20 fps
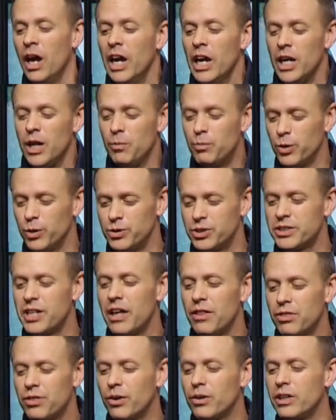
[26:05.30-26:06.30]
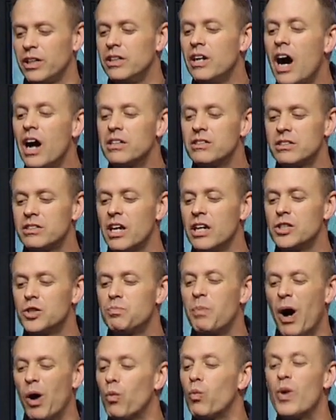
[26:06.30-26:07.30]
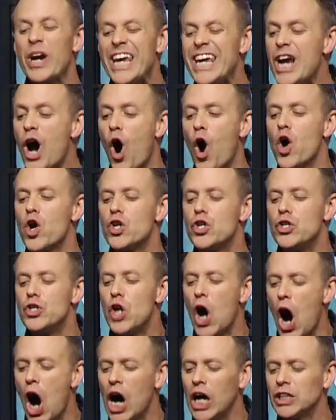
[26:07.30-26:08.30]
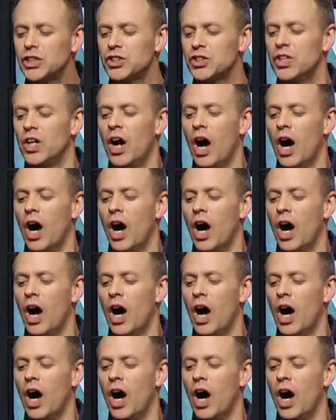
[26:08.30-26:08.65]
Hebrews 10:39 says, "But we are not